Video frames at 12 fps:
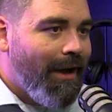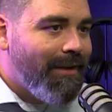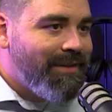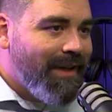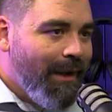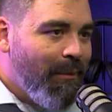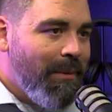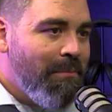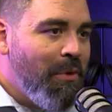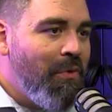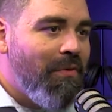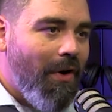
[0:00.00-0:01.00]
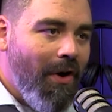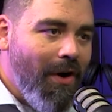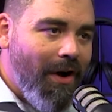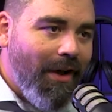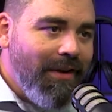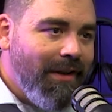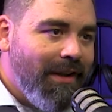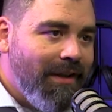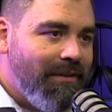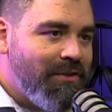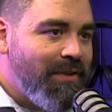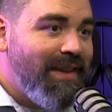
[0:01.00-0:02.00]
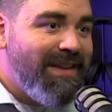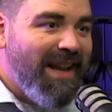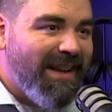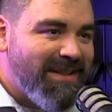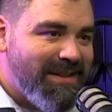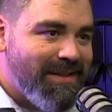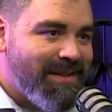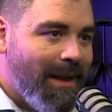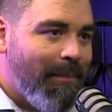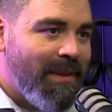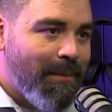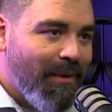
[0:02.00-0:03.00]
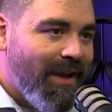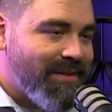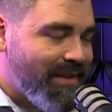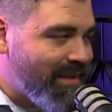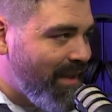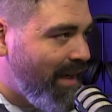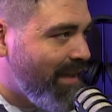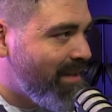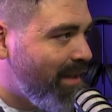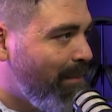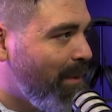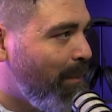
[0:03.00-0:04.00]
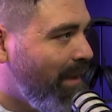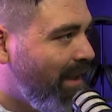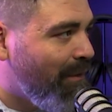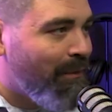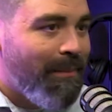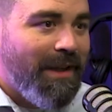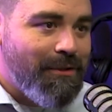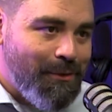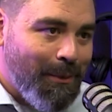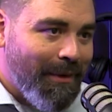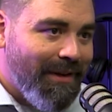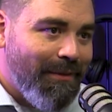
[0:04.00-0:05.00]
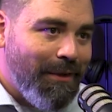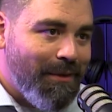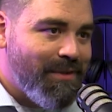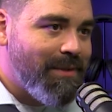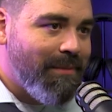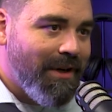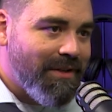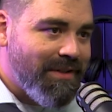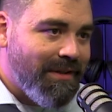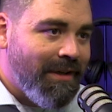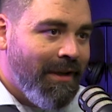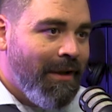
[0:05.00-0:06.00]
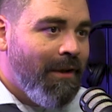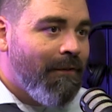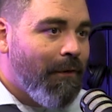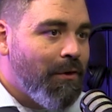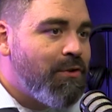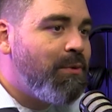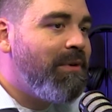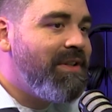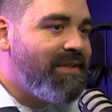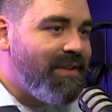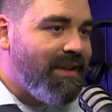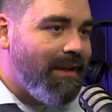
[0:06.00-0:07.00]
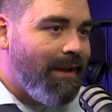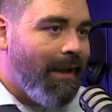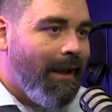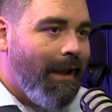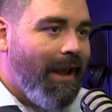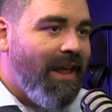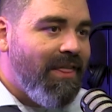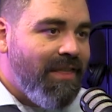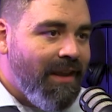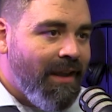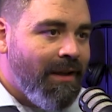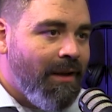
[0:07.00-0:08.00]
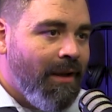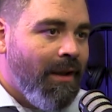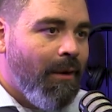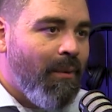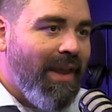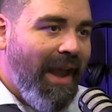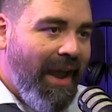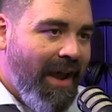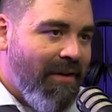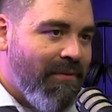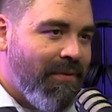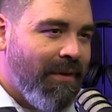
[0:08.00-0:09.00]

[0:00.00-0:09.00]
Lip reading: Today, we move on to the next step in the process, the next step that we get from that story of the Good Samaritan. First, we see, and then we have